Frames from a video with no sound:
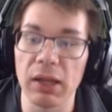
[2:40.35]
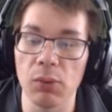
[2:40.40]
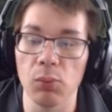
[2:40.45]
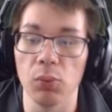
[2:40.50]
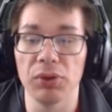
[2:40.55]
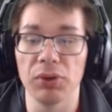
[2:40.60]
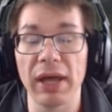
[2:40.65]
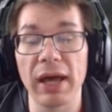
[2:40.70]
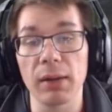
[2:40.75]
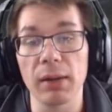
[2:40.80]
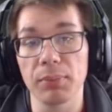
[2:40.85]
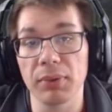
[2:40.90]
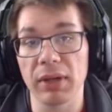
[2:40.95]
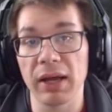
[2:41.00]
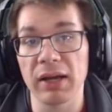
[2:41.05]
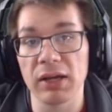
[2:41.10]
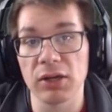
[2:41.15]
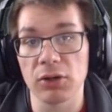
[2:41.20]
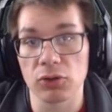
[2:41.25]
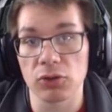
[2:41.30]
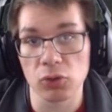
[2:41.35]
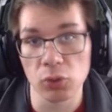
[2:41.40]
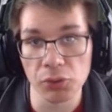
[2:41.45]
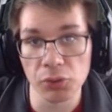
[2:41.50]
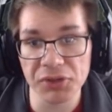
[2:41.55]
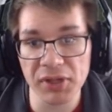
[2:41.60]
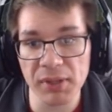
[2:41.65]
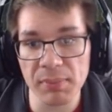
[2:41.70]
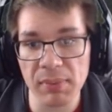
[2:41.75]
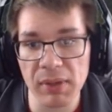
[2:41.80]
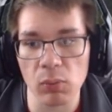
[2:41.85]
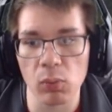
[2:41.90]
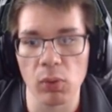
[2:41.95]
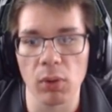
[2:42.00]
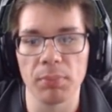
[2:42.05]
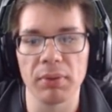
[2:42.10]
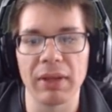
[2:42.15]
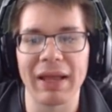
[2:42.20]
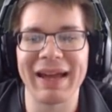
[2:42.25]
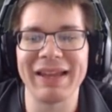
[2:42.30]
It will not apply to your tooltip, it
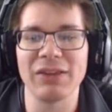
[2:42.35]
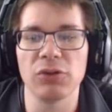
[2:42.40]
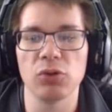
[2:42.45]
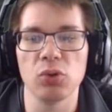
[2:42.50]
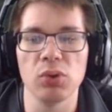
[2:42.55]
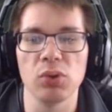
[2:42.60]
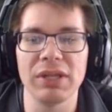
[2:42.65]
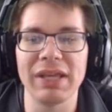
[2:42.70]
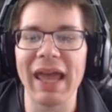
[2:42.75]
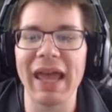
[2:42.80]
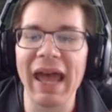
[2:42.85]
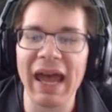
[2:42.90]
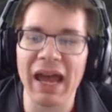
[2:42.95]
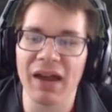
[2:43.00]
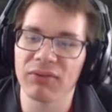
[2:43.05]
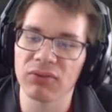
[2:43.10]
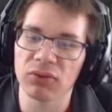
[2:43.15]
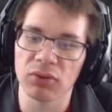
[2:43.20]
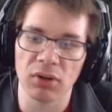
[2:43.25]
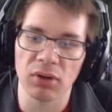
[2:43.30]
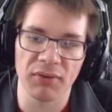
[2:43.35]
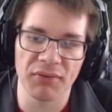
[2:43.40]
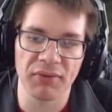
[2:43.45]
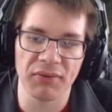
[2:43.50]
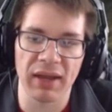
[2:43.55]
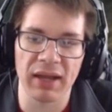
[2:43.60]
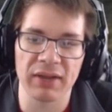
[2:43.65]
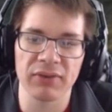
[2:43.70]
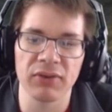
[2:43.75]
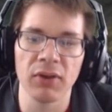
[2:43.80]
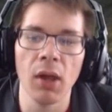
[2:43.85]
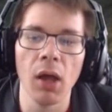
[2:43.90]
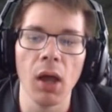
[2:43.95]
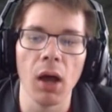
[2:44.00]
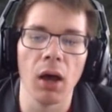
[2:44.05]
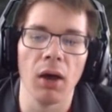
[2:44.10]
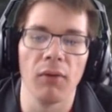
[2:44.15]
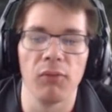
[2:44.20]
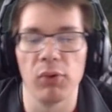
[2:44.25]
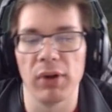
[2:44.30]
will apply to the after effect
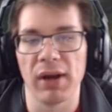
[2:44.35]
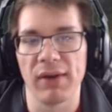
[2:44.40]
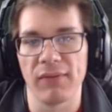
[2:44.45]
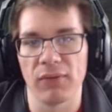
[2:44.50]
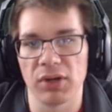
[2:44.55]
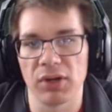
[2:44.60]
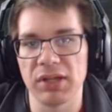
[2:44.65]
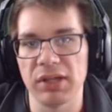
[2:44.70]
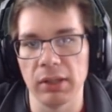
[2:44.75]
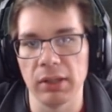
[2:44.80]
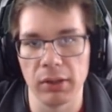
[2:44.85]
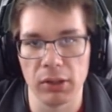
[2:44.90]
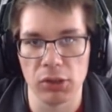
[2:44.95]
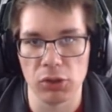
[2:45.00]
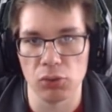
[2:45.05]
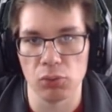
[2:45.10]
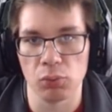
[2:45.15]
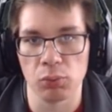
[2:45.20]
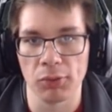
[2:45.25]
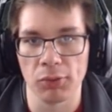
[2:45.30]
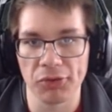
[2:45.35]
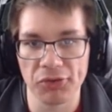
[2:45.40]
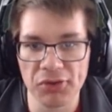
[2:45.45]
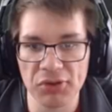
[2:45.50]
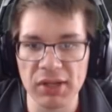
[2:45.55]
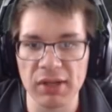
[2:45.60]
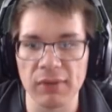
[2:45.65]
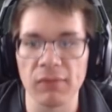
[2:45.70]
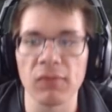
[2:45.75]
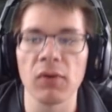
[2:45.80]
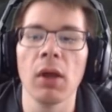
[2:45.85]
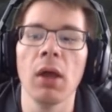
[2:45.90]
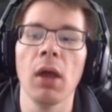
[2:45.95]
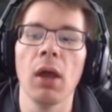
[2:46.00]
of whatever healing you receive.